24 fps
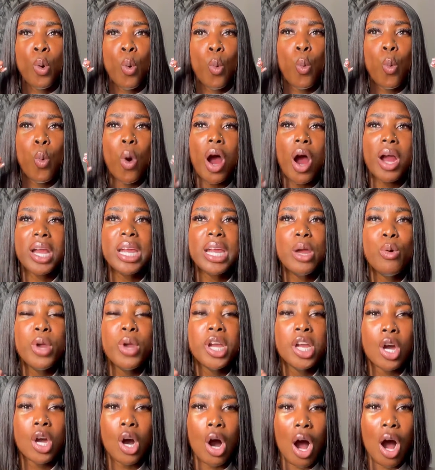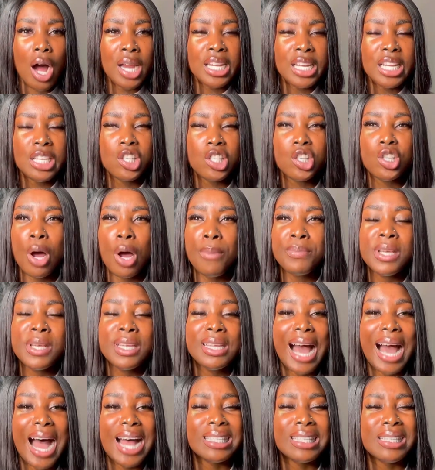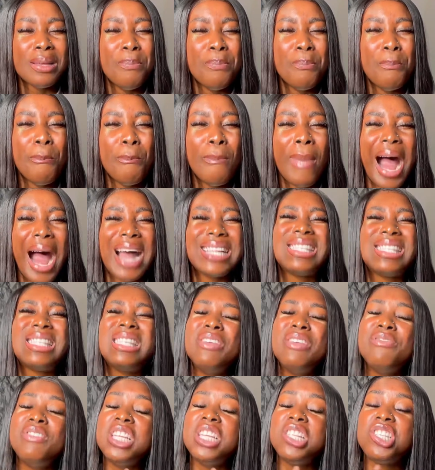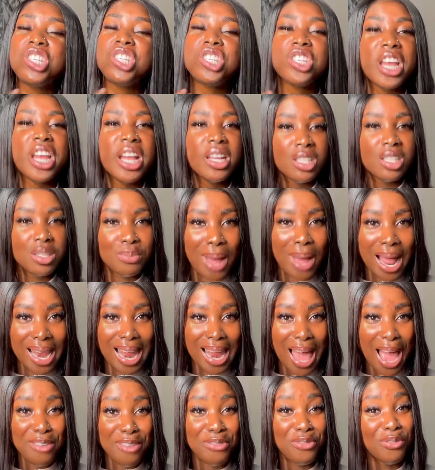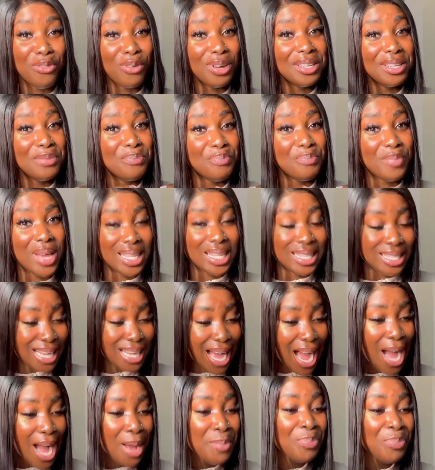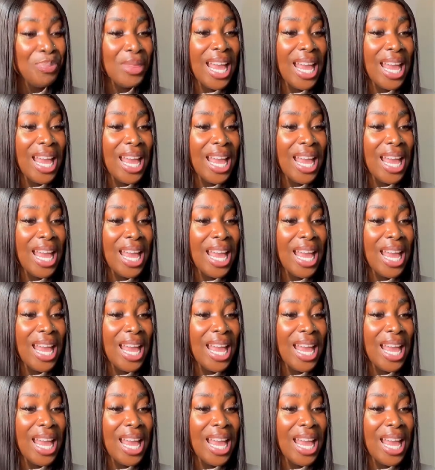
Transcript: Working with God is something that has massively changed my life for the better.